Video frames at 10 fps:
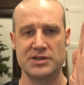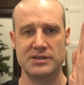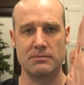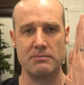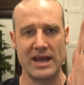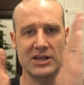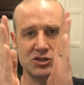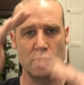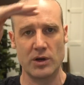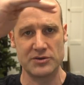is at max
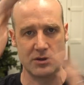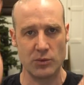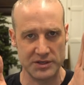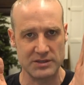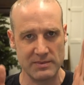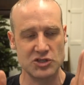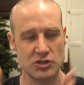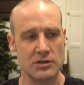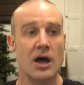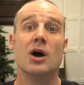201
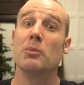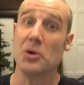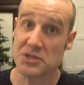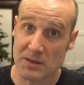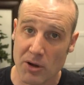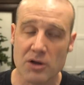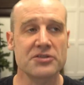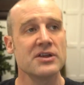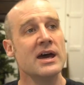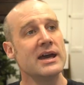dimension, possibly both.